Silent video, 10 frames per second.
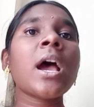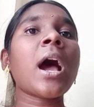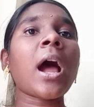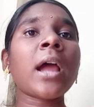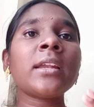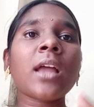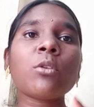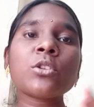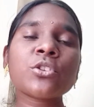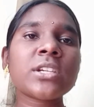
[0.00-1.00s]
I
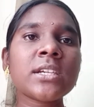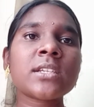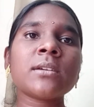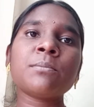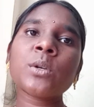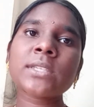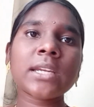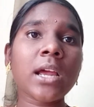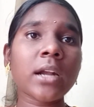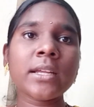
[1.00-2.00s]
love to read books
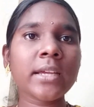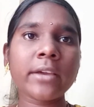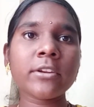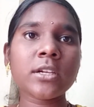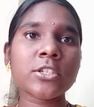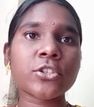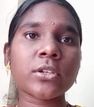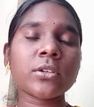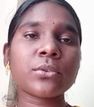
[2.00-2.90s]
regarding agriculture.